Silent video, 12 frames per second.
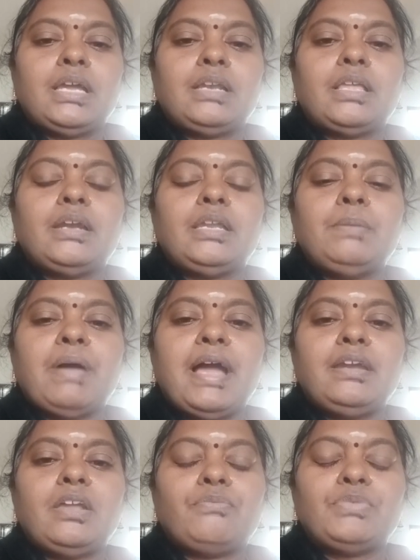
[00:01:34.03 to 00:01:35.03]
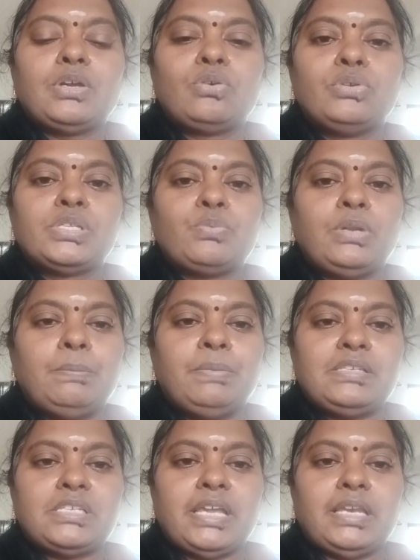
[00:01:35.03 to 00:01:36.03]
that the demand of the goods will
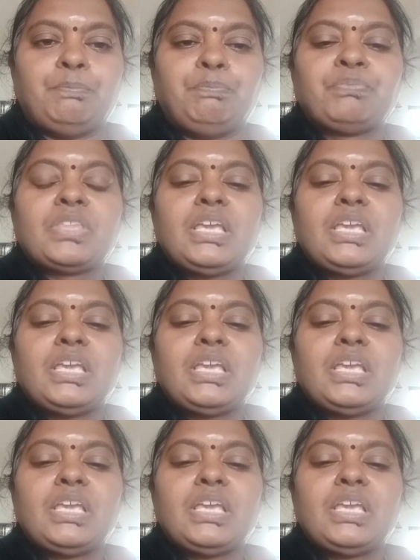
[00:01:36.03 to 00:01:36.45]
be 10.